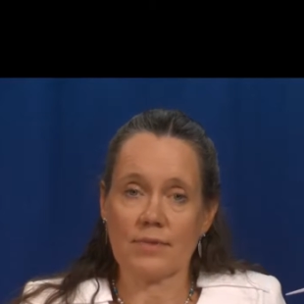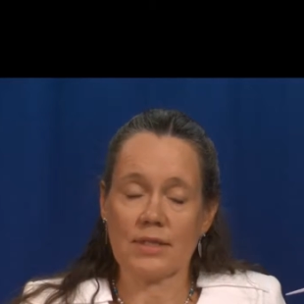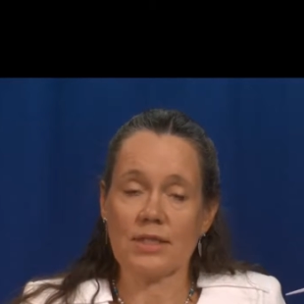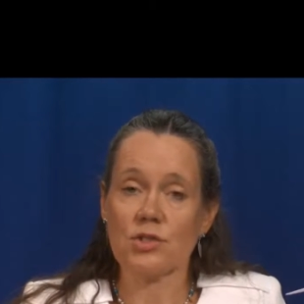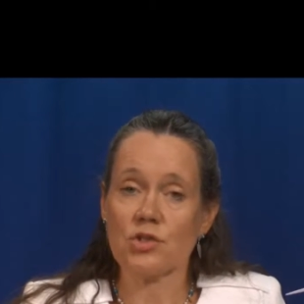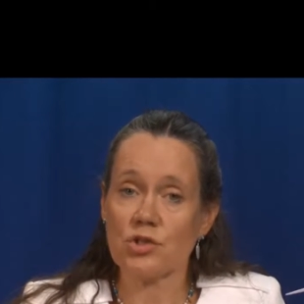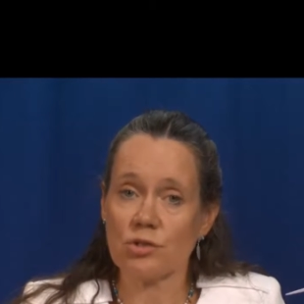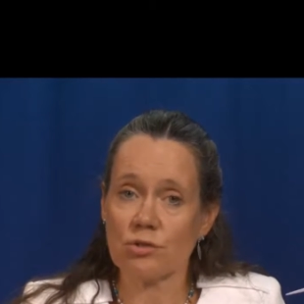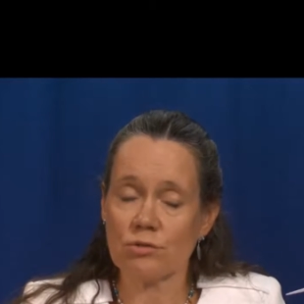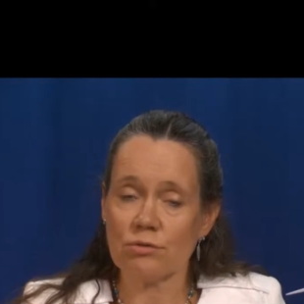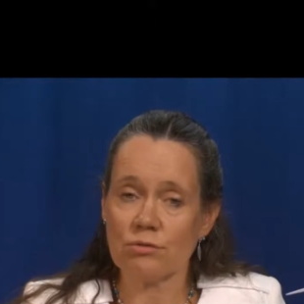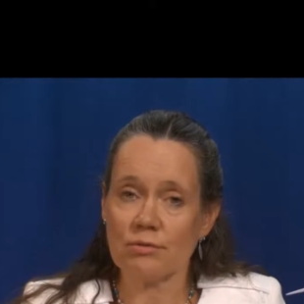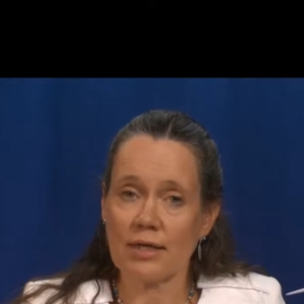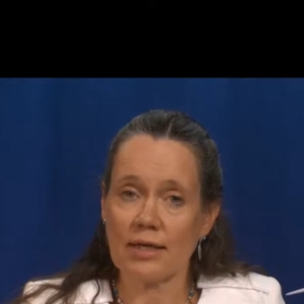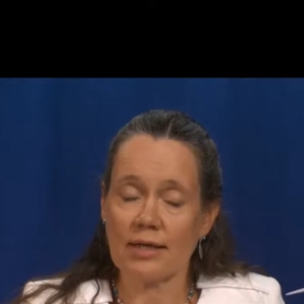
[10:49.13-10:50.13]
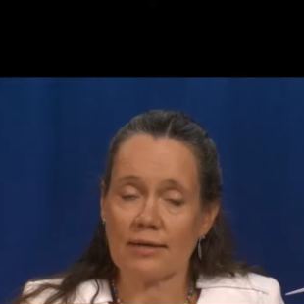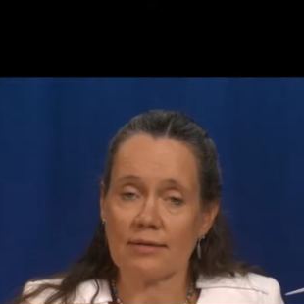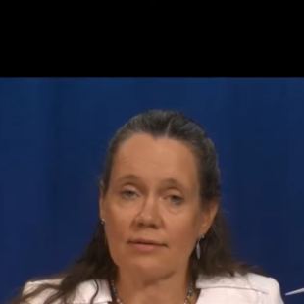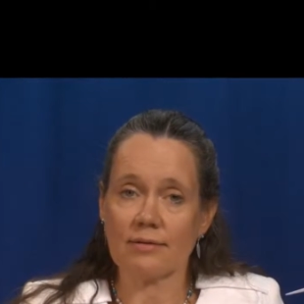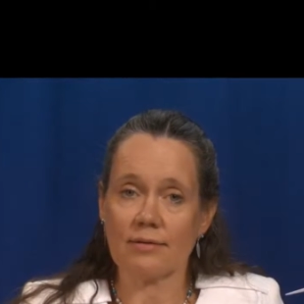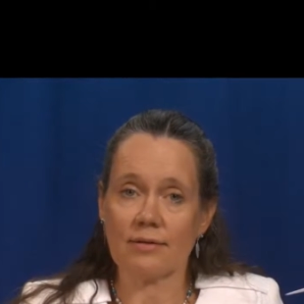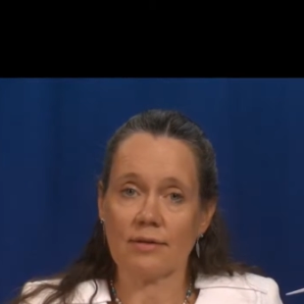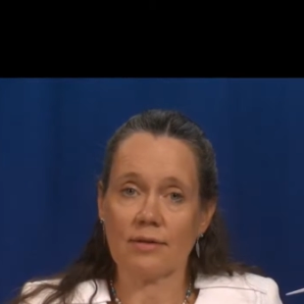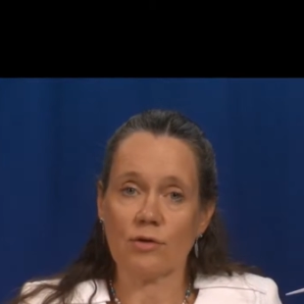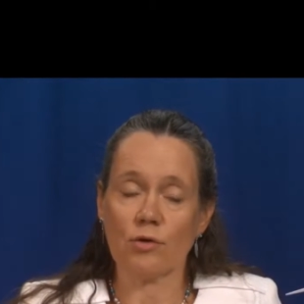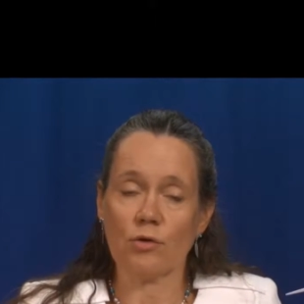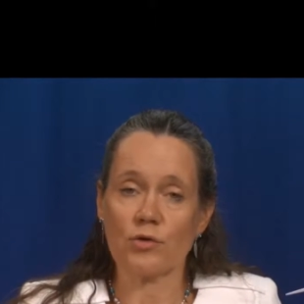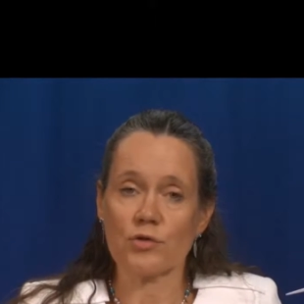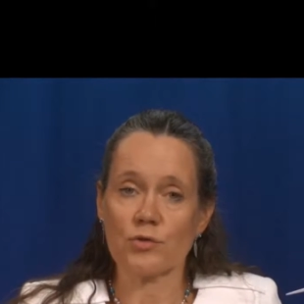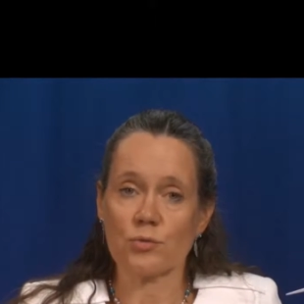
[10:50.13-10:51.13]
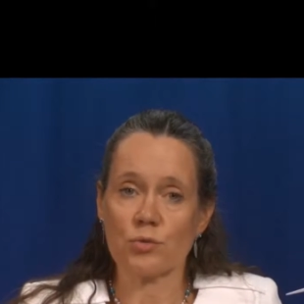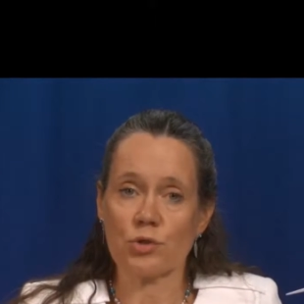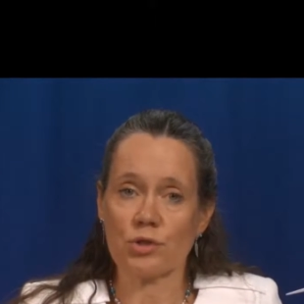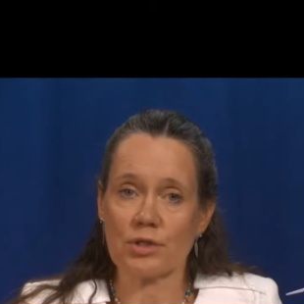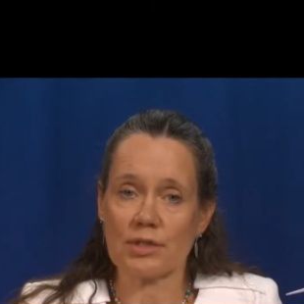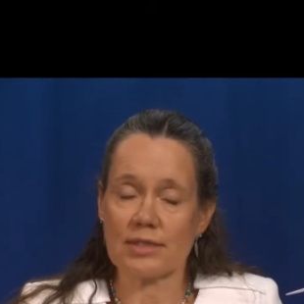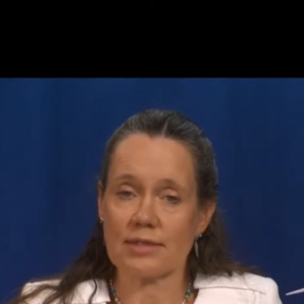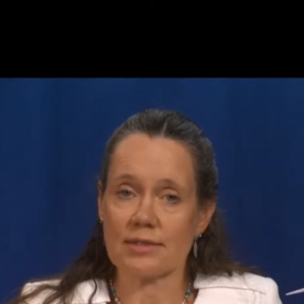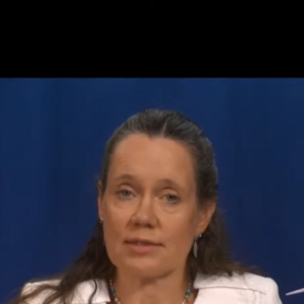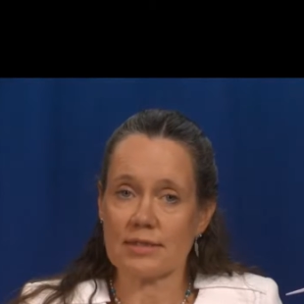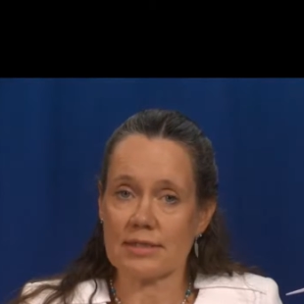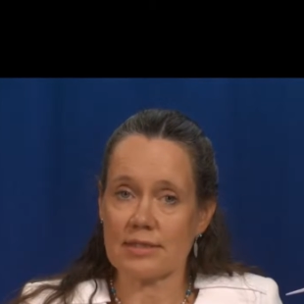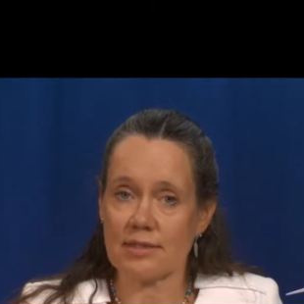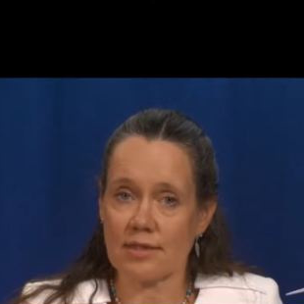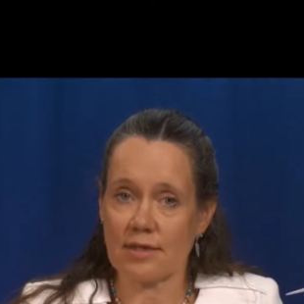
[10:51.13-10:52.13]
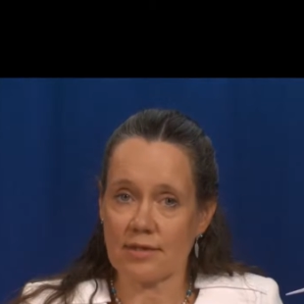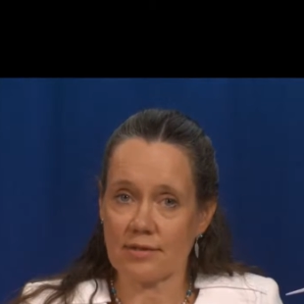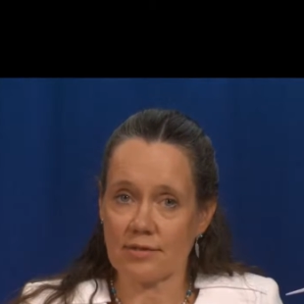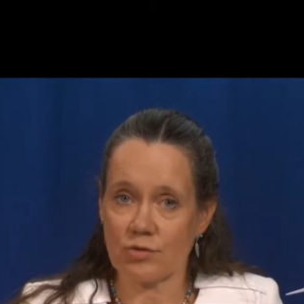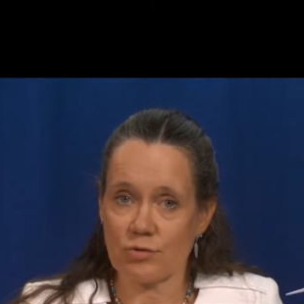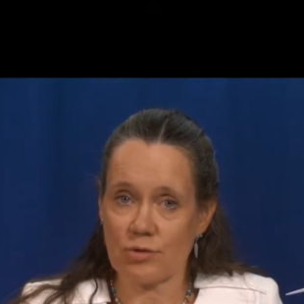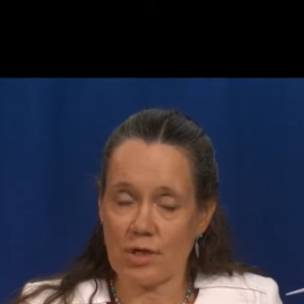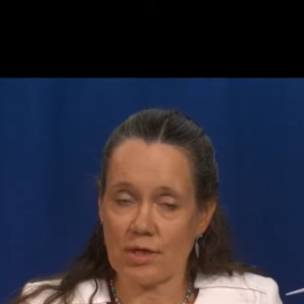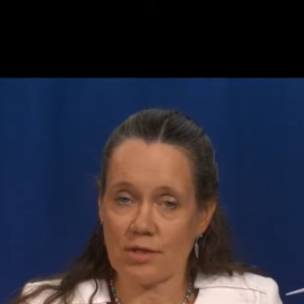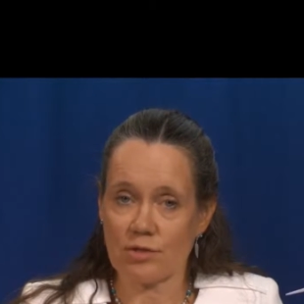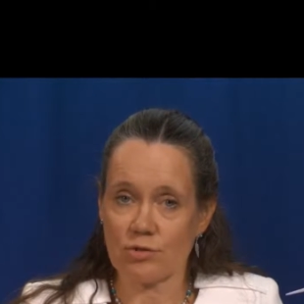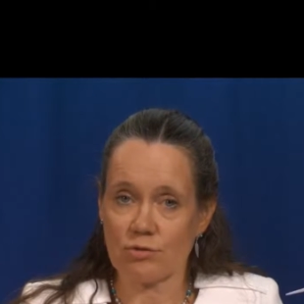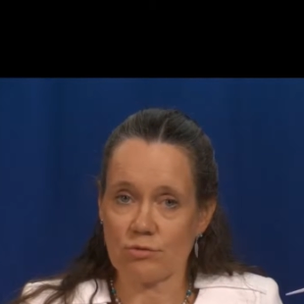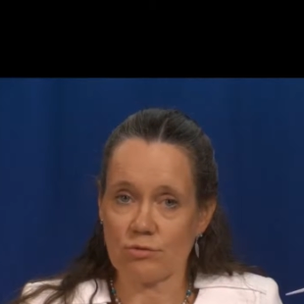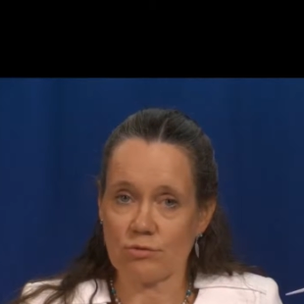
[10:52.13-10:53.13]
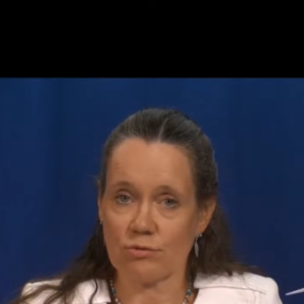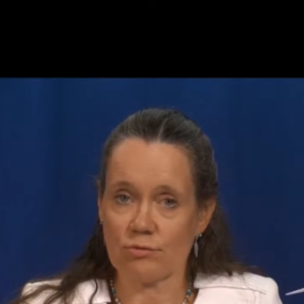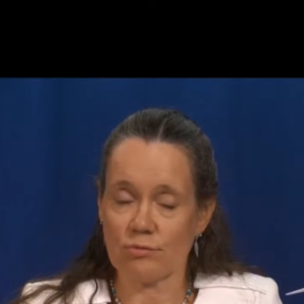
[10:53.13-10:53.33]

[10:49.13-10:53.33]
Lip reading: issue, and a lot of work is done trying to